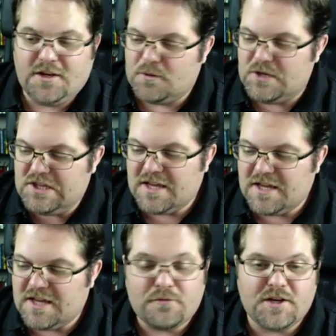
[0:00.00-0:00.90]
When you think
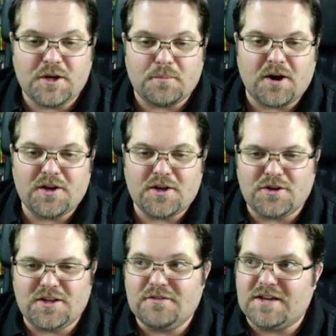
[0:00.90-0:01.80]
of a video marketer,
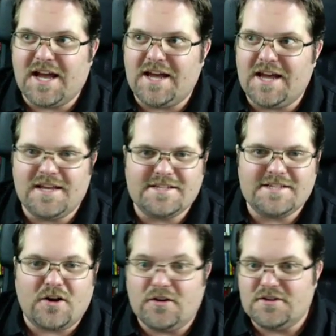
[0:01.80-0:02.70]
you think of a guy that has
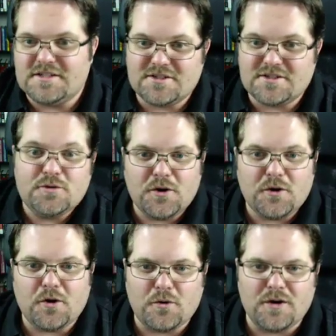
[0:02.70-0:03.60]
all this
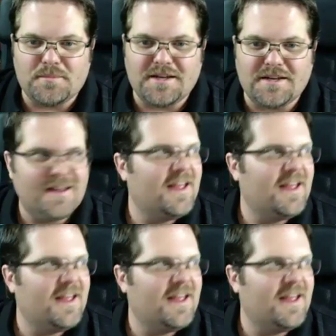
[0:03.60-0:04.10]
studio equipment.